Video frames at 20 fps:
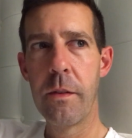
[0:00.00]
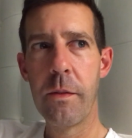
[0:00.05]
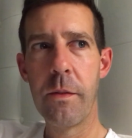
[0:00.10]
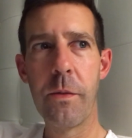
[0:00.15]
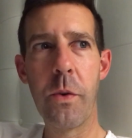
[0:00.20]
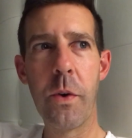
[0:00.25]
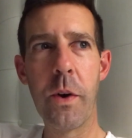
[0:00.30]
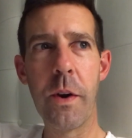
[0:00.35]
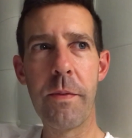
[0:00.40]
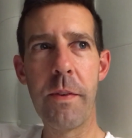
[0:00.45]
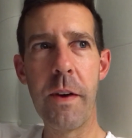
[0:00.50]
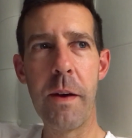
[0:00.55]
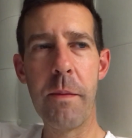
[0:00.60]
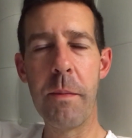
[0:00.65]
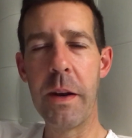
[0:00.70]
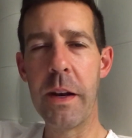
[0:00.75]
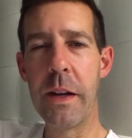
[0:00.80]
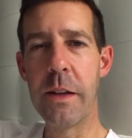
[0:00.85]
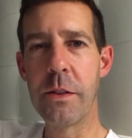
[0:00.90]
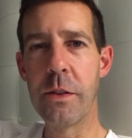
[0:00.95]
45
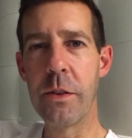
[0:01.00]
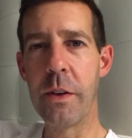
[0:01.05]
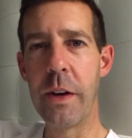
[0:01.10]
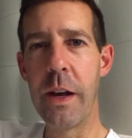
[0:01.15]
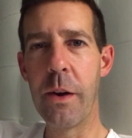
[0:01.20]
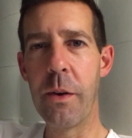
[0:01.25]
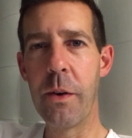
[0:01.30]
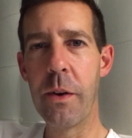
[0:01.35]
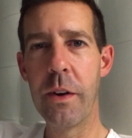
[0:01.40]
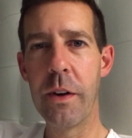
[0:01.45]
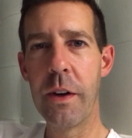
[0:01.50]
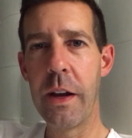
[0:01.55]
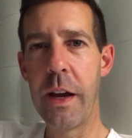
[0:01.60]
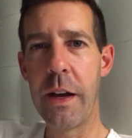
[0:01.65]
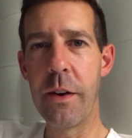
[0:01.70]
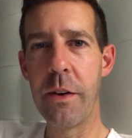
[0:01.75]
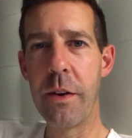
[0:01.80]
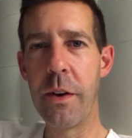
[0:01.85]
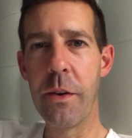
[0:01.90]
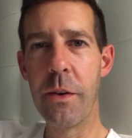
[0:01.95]
minutes or an hour. I
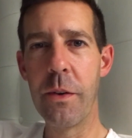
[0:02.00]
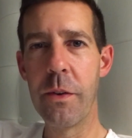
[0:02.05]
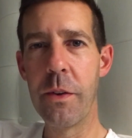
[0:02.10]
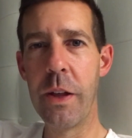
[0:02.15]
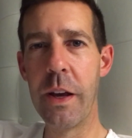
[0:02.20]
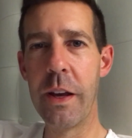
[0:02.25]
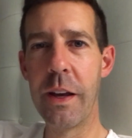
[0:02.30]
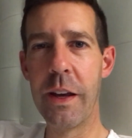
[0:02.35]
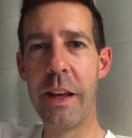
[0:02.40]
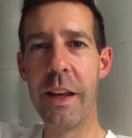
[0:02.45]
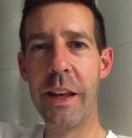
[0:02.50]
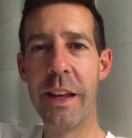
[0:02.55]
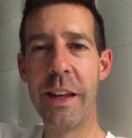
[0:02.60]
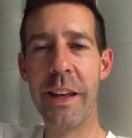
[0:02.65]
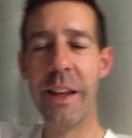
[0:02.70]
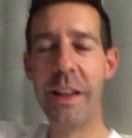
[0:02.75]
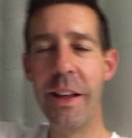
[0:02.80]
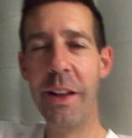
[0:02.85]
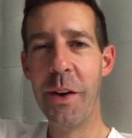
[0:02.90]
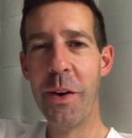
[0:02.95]
don't know.
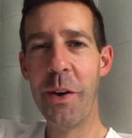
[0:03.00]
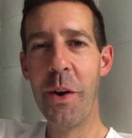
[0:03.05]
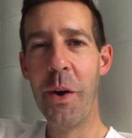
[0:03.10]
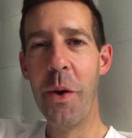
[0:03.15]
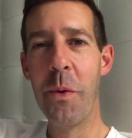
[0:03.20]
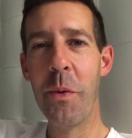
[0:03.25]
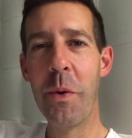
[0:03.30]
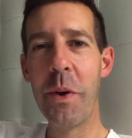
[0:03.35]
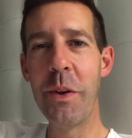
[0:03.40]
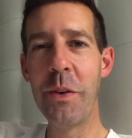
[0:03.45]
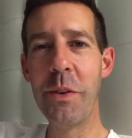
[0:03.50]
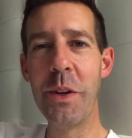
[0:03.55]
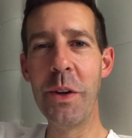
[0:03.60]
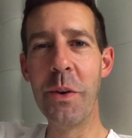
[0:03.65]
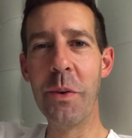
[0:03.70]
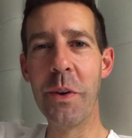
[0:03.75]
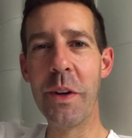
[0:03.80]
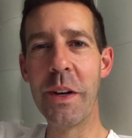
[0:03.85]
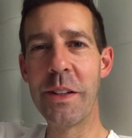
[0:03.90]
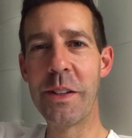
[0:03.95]
What do you
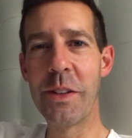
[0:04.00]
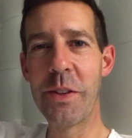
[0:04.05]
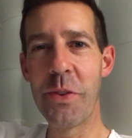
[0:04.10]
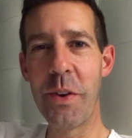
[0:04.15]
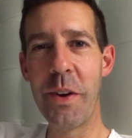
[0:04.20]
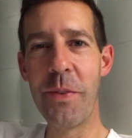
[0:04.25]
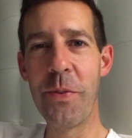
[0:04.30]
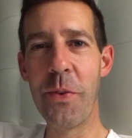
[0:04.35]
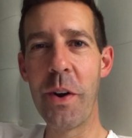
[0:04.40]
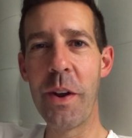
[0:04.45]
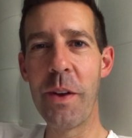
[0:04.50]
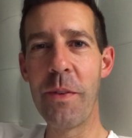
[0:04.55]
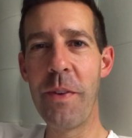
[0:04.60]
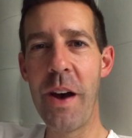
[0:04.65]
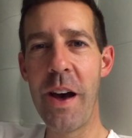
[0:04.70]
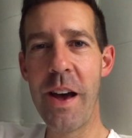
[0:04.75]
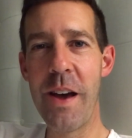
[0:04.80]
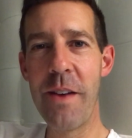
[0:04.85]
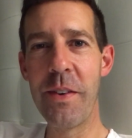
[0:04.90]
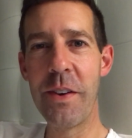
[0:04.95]
do when it's
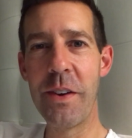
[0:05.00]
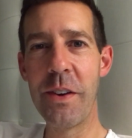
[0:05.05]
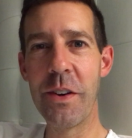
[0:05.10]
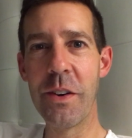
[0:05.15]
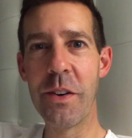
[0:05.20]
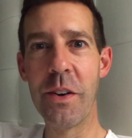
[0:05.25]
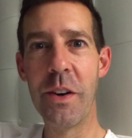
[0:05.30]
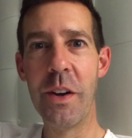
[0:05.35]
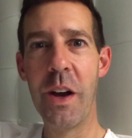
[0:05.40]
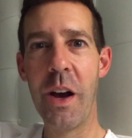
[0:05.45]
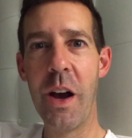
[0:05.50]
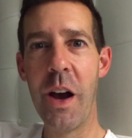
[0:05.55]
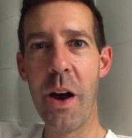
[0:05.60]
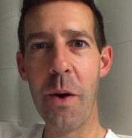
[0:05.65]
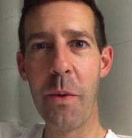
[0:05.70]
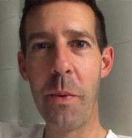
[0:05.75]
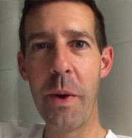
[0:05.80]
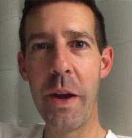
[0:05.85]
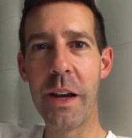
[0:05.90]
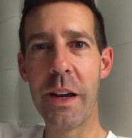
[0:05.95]
3:45 and you're
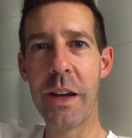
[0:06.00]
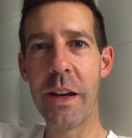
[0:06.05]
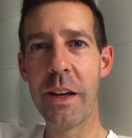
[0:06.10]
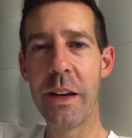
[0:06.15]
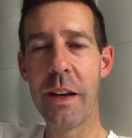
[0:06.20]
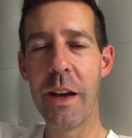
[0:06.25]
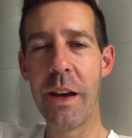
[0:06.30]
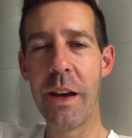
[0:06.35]
awake?